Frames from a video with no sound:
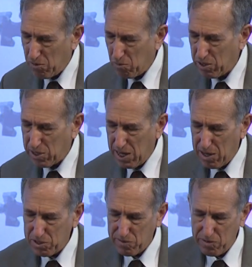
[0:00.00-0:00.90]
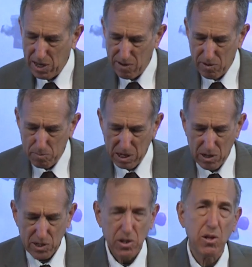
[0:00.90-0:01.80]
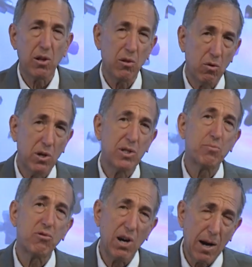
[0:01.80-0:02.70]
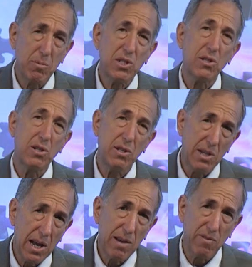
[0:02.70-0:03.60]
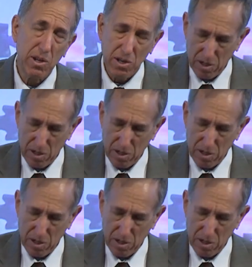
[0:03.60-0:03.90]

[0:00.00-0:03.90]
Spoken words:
with the house of David because of the Lord's promise to David.